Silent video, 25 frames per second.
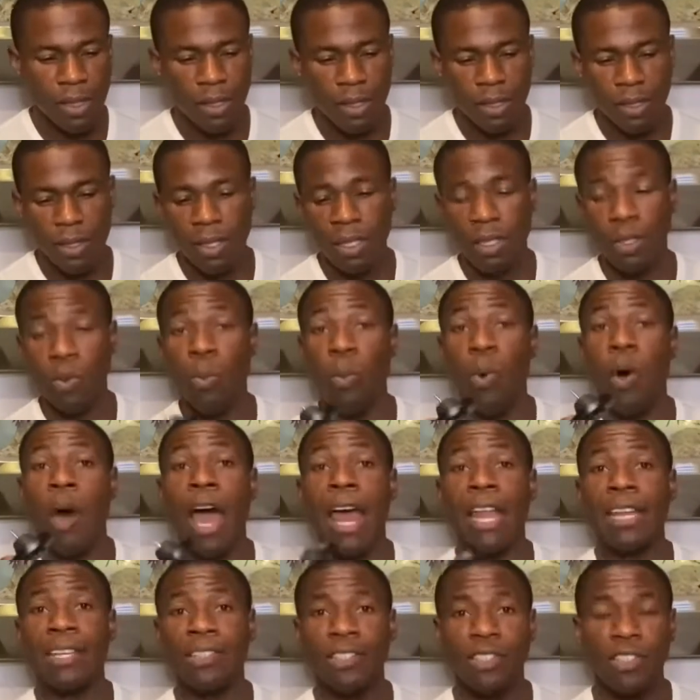and the
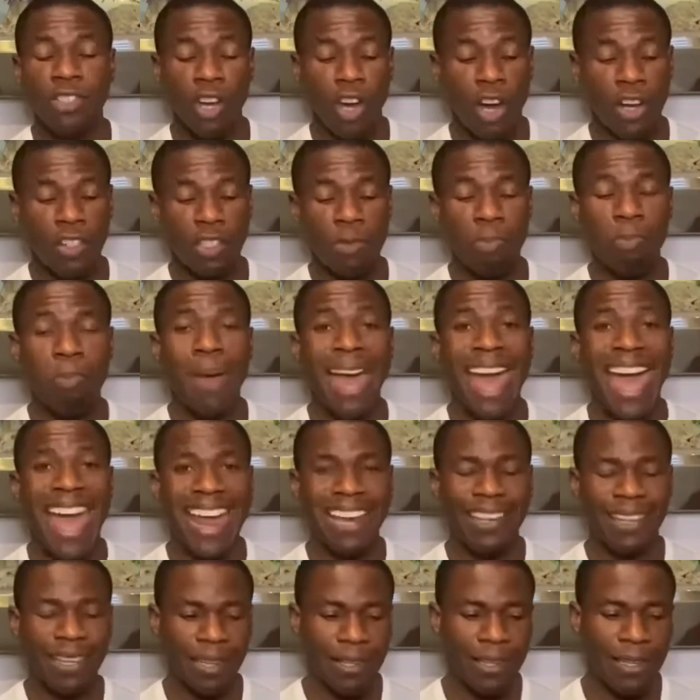wireless charging
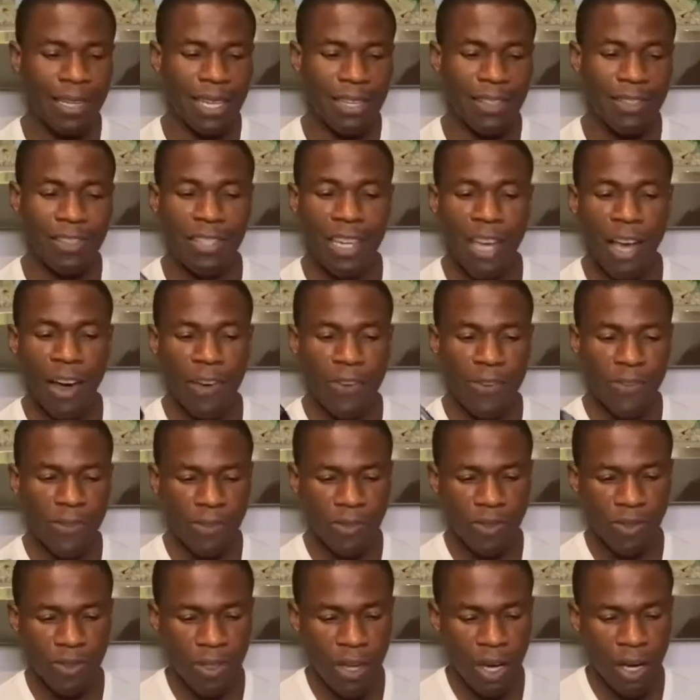pad itself.
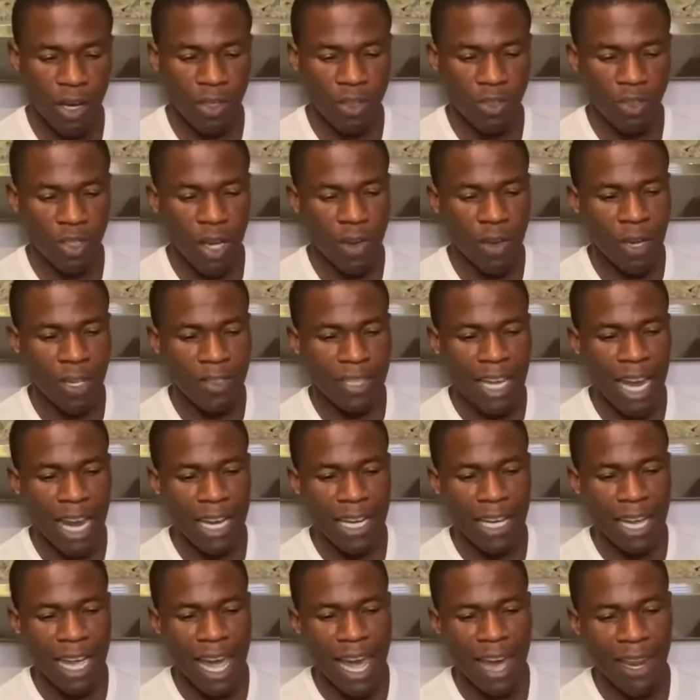So I'm going to show you
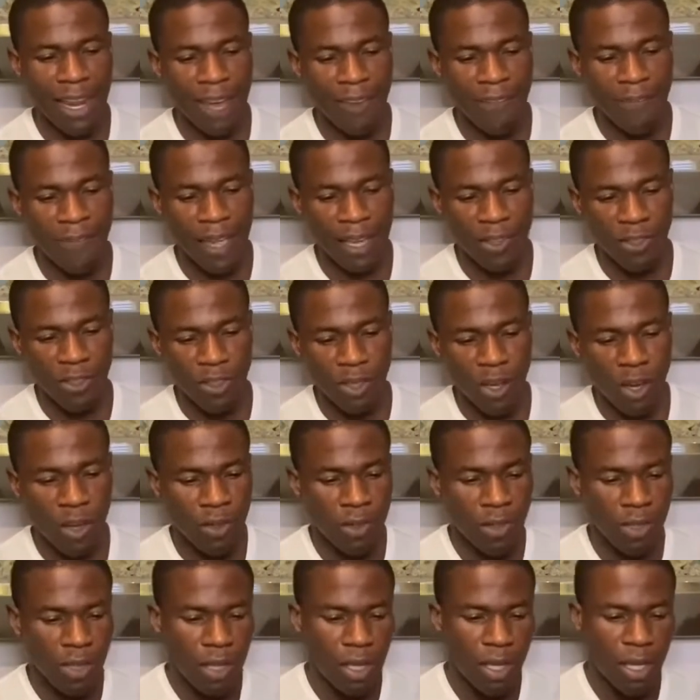exactly how that fits
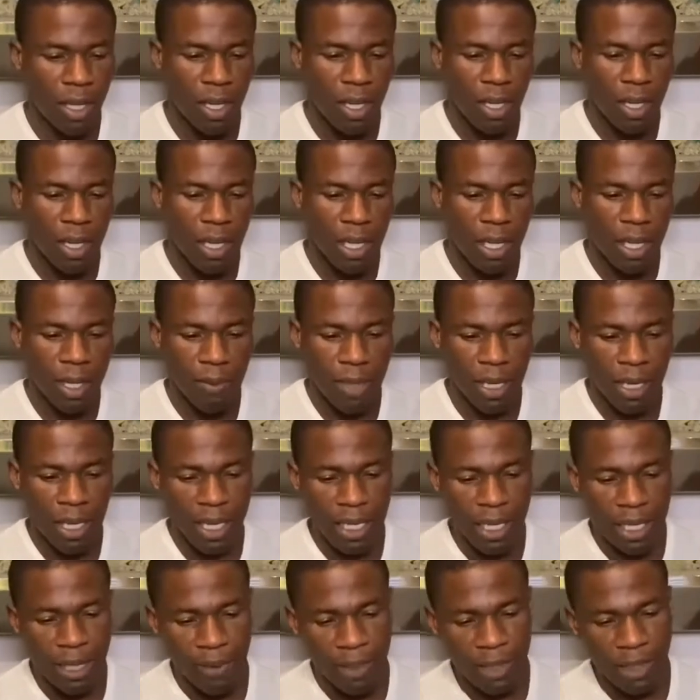on. Let me
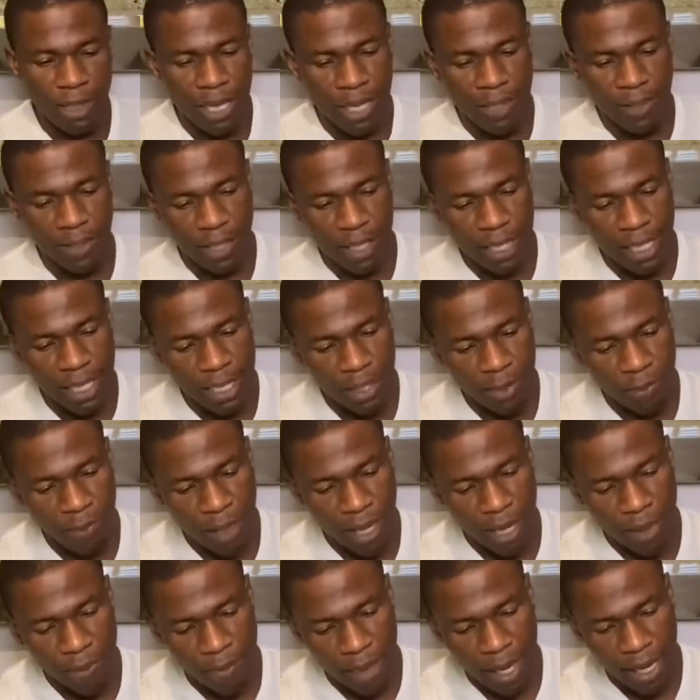clean up the desk a little
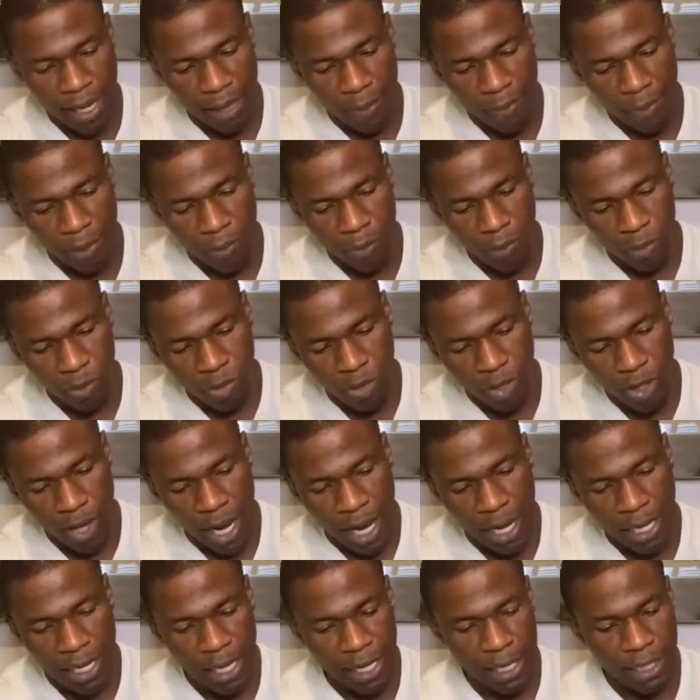bit, make it a bit more
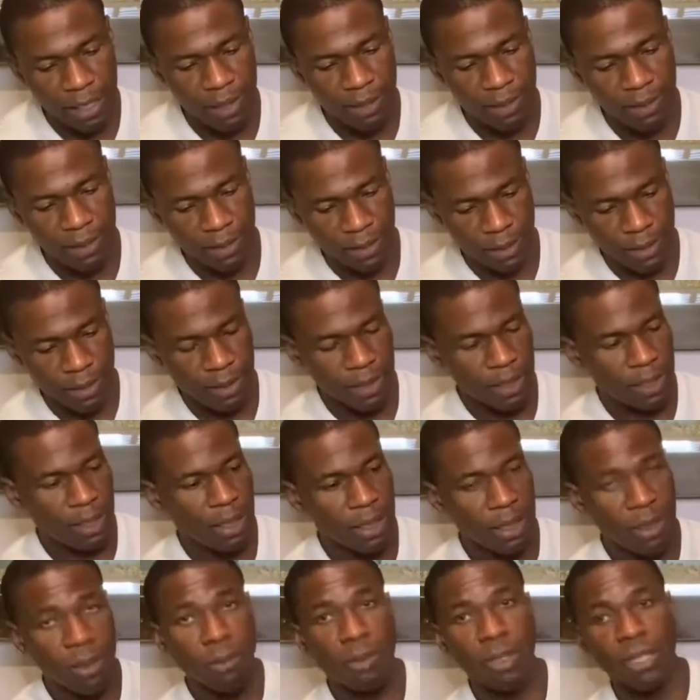tidy.
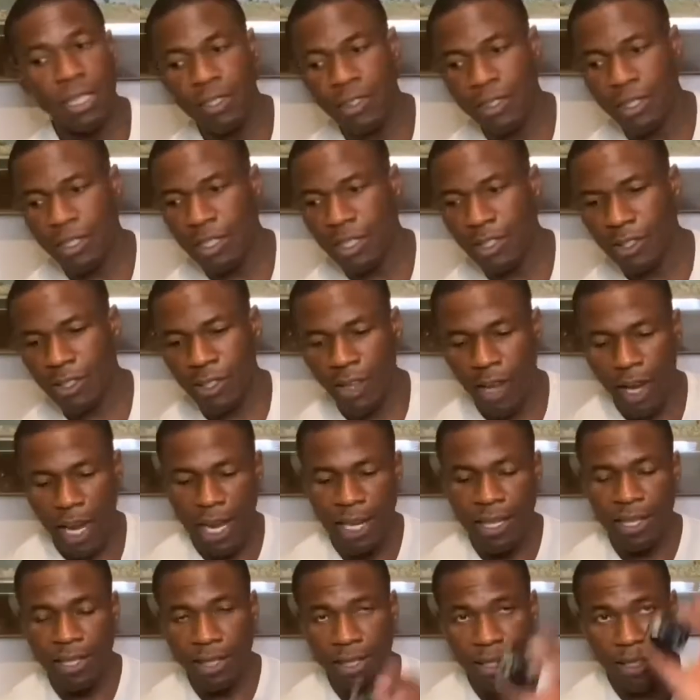Put this to the
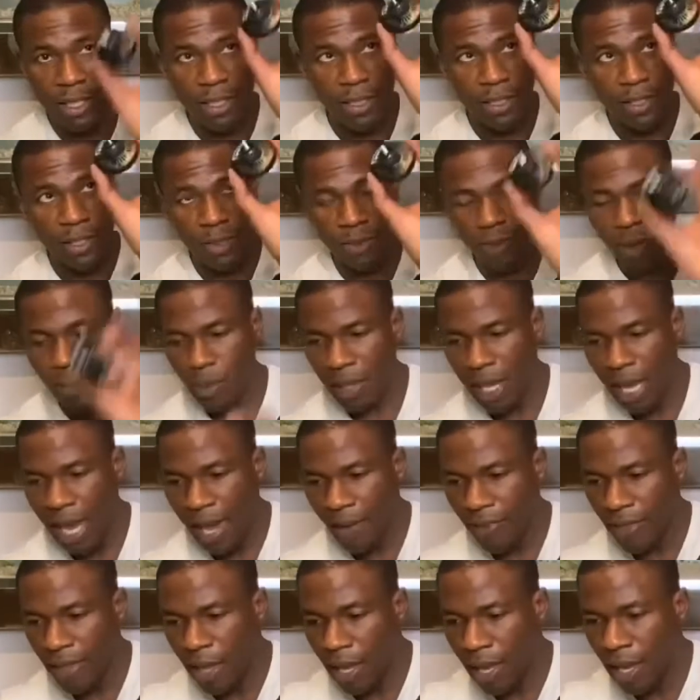side. This is what we
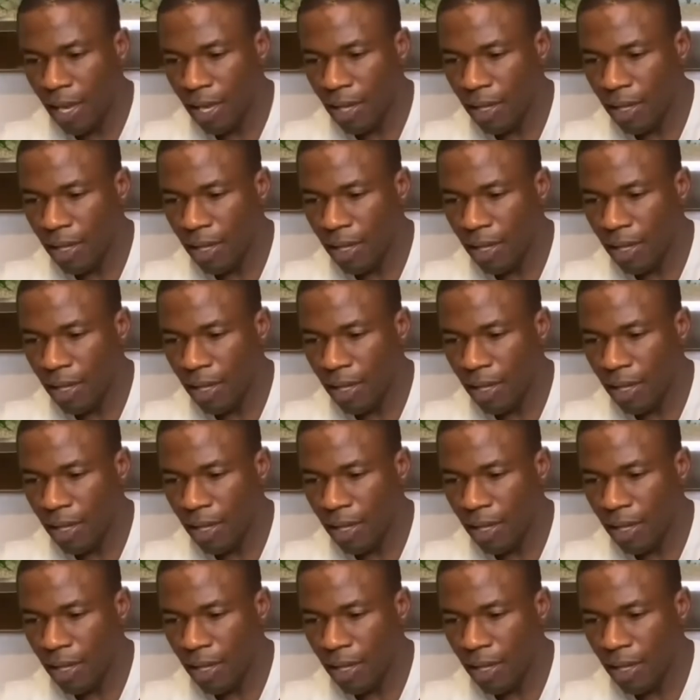have here.